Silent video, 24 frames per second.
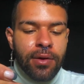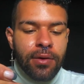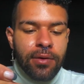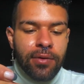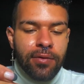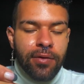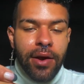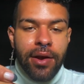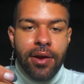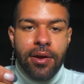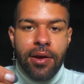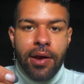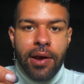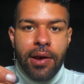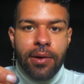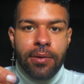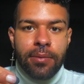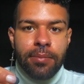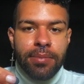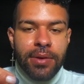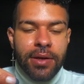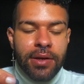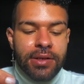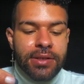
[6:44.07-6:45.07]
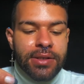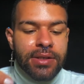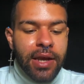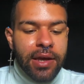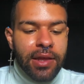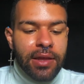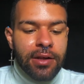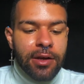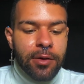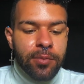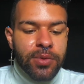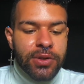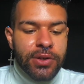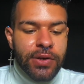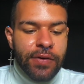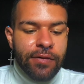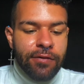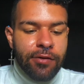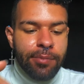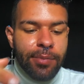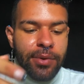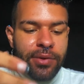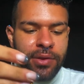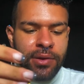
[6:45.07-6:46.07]
right now, being a silent
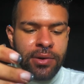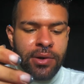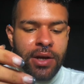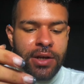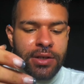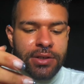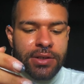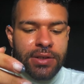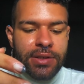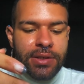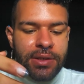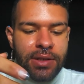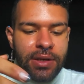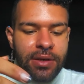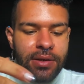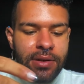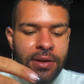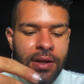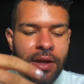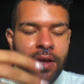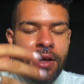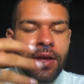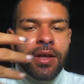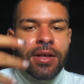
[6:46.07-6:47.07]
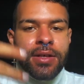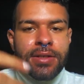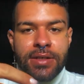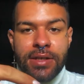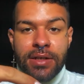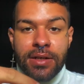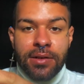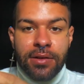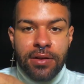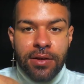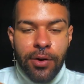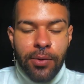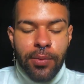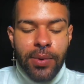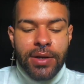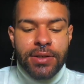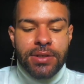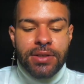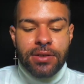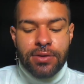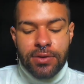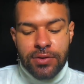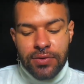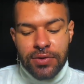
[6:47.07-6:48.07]
observer, but they're not just like sitting there
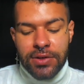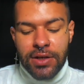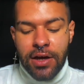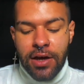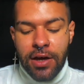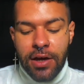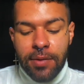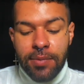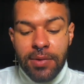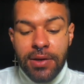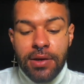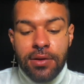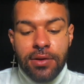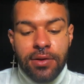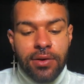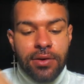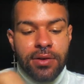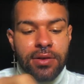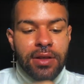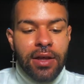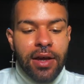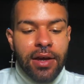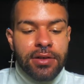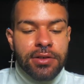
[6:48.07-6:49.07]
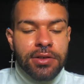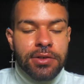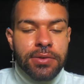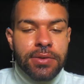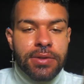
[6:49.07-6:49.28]
wasting their time either. That I do